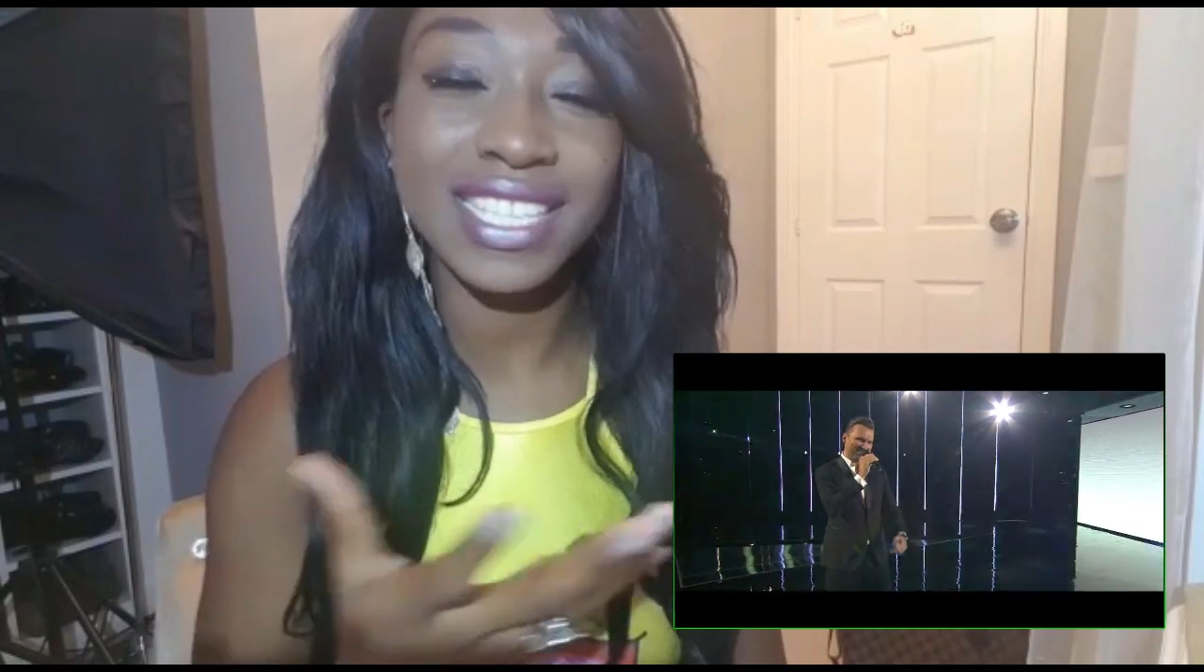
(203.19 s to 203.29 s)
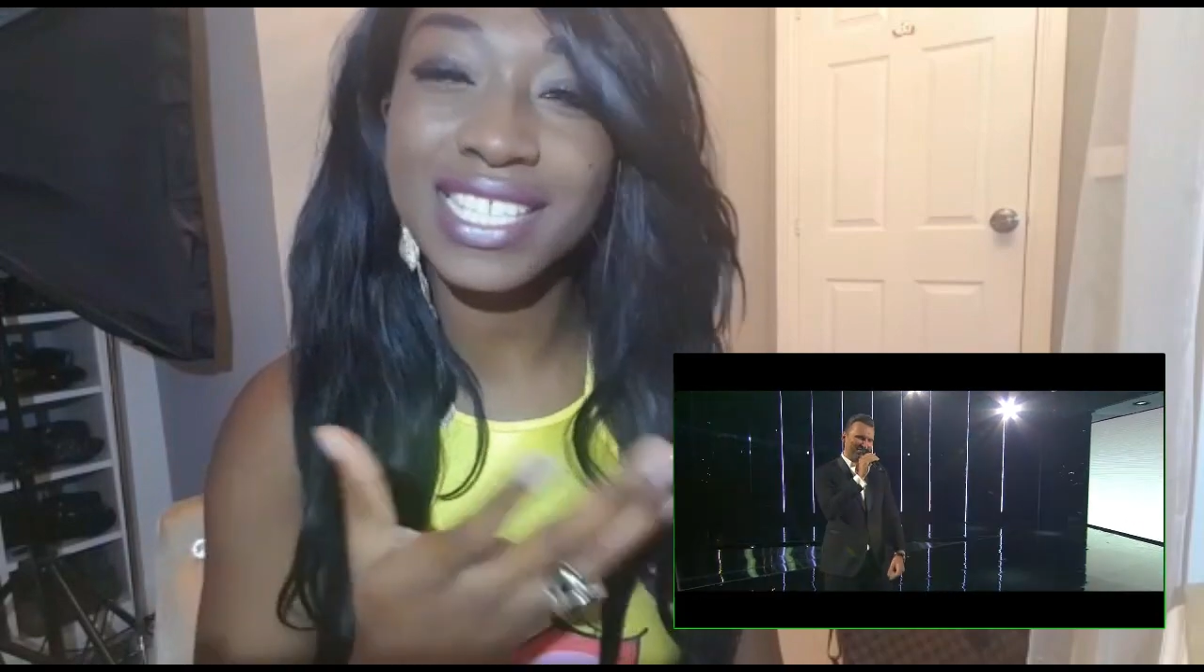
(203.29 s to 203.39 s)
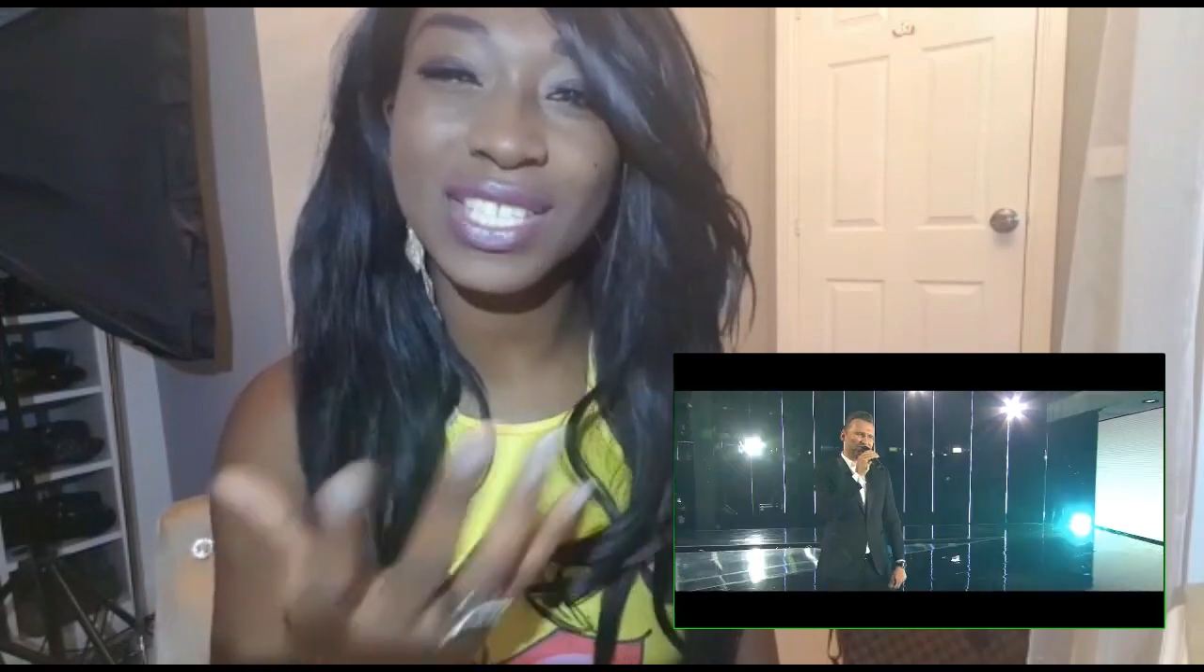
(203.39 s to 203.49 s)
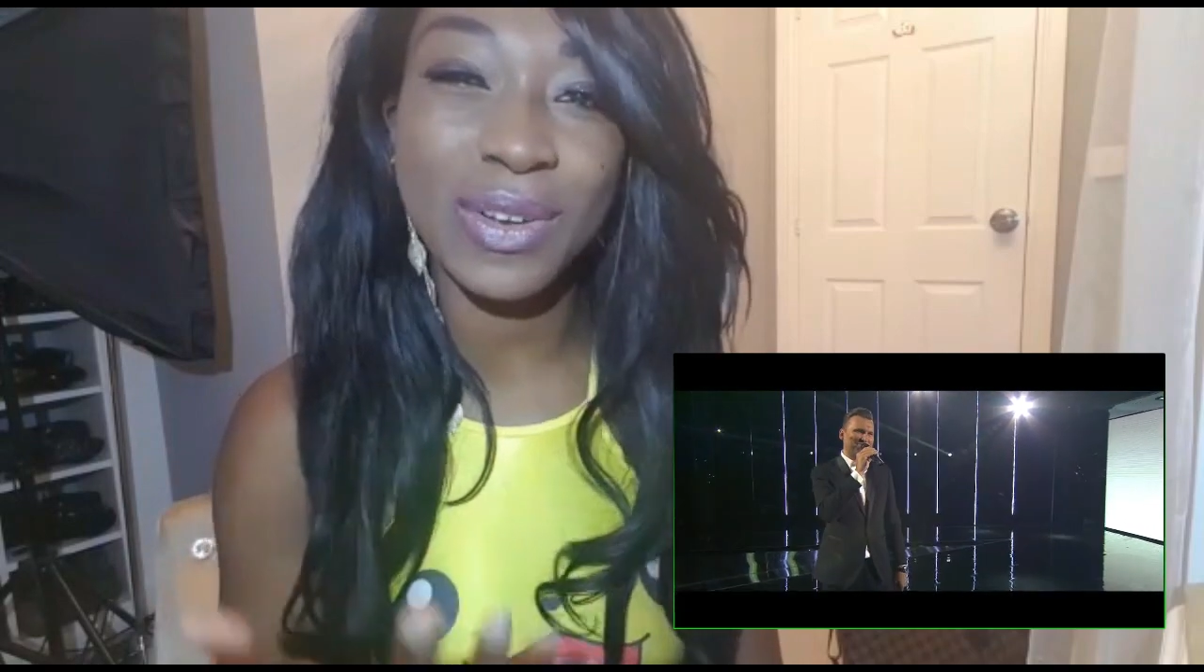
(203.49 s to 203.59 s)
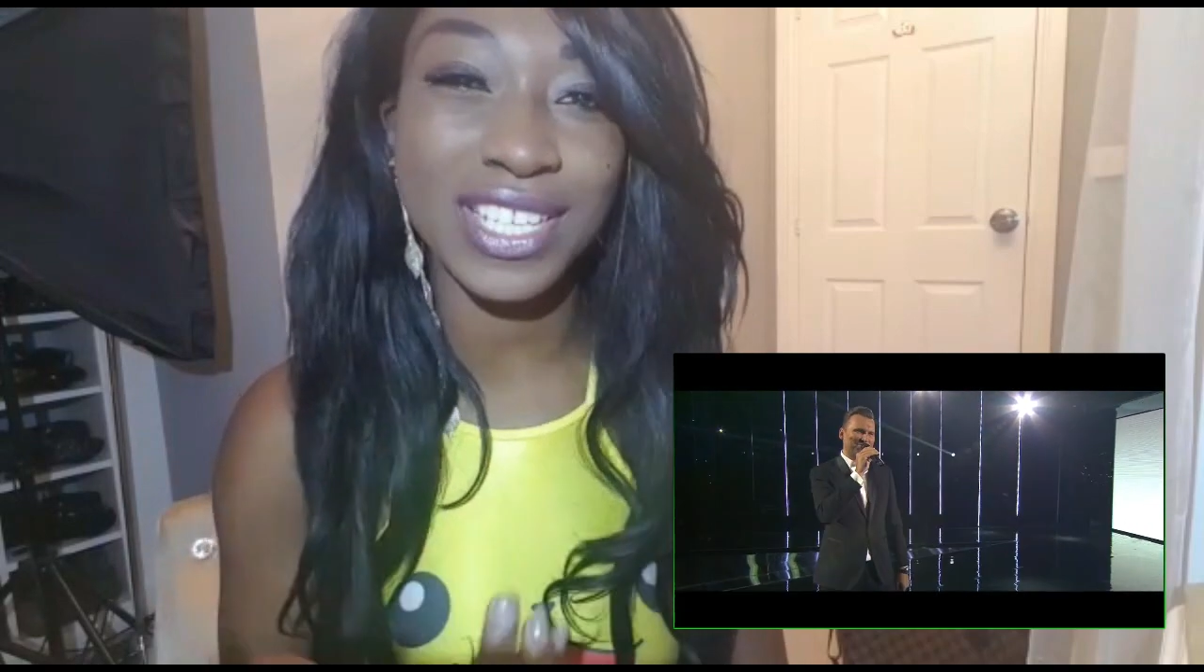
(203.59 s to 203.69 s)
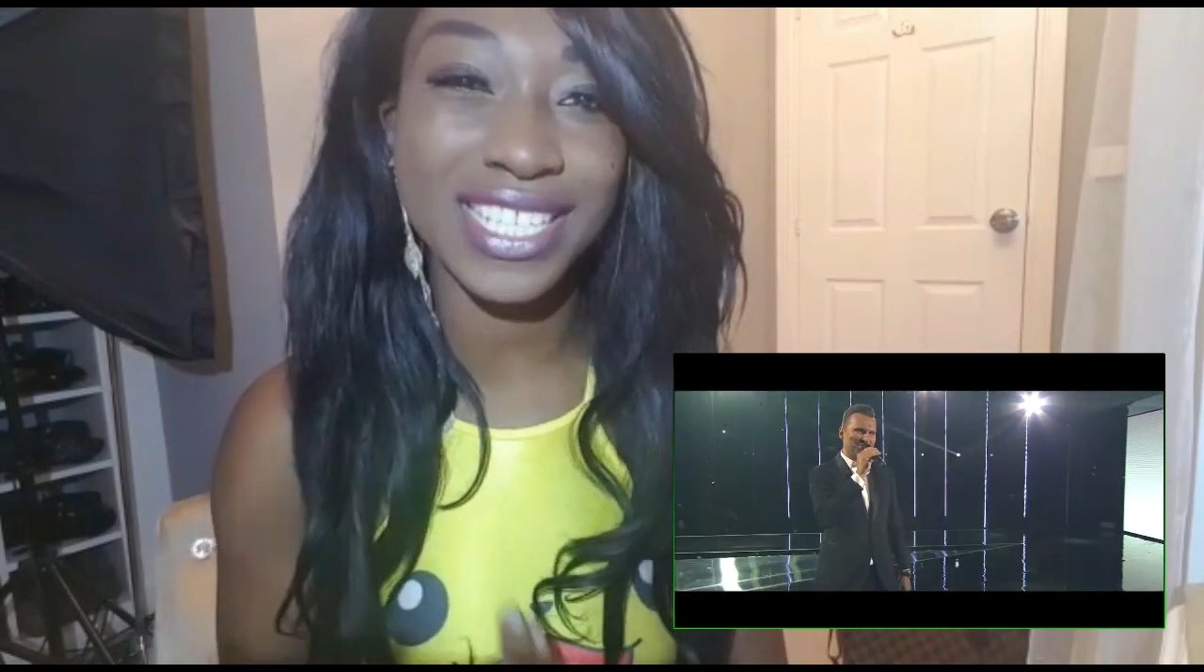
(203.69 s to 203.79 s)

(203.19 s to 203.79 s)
This is quite